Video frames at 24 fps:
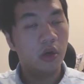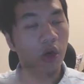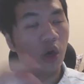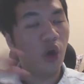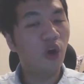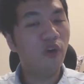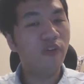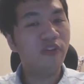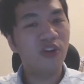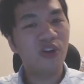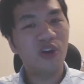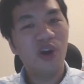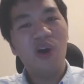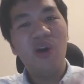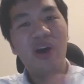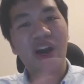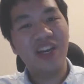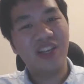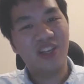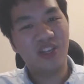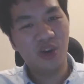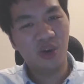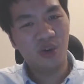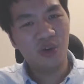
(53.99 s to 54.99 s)
Overall, I
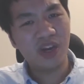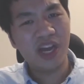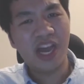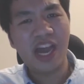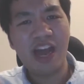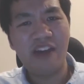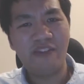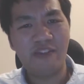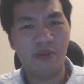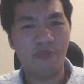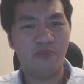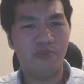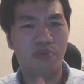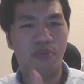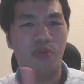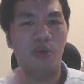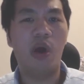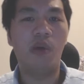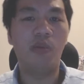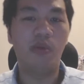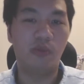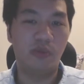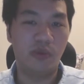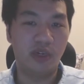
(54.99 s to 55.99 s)
don't have a
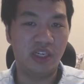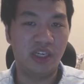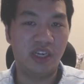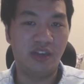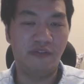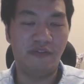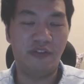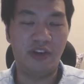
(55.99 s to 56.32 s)
problem with their